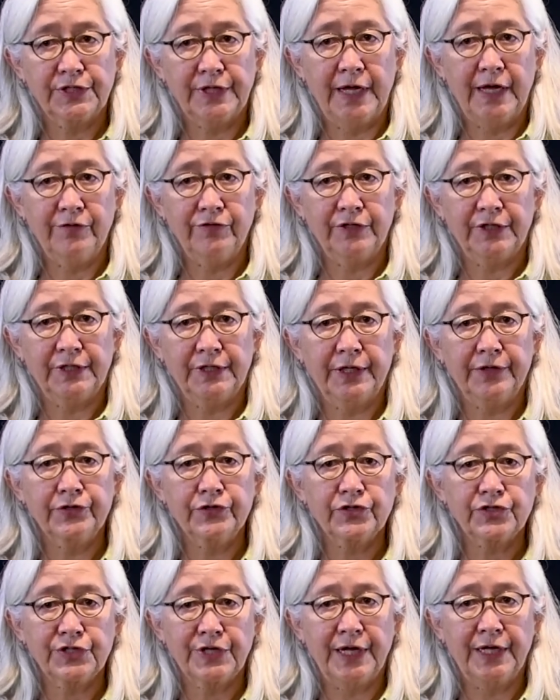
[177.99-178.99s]
having an
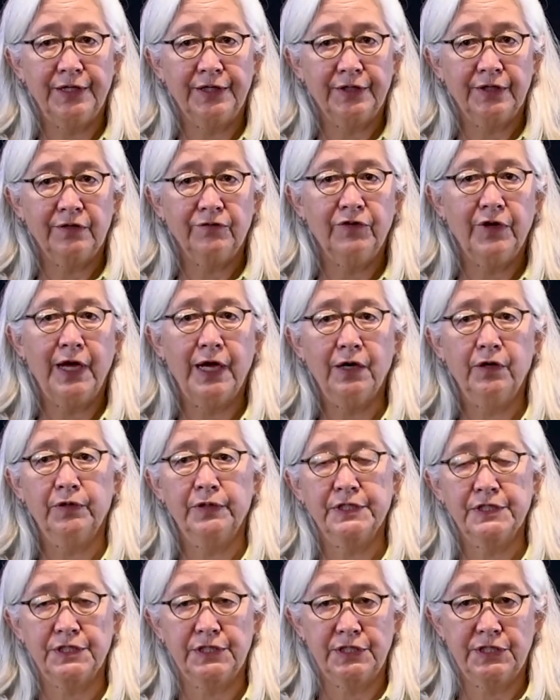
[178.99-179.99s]
understanding of how
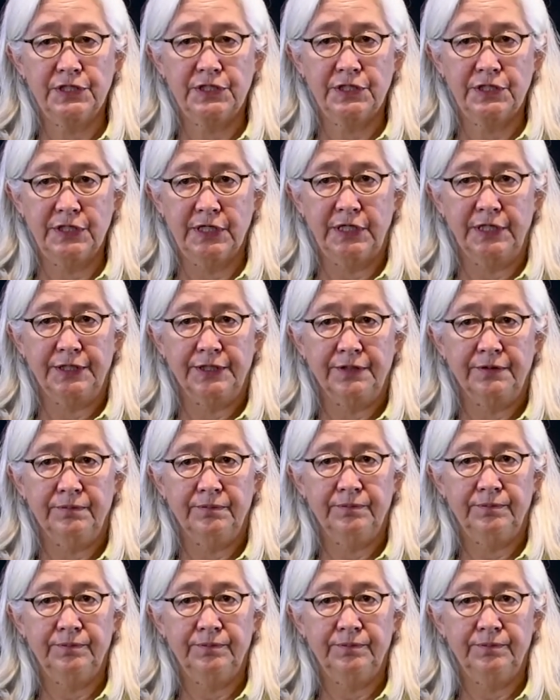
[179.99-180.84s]
is this done,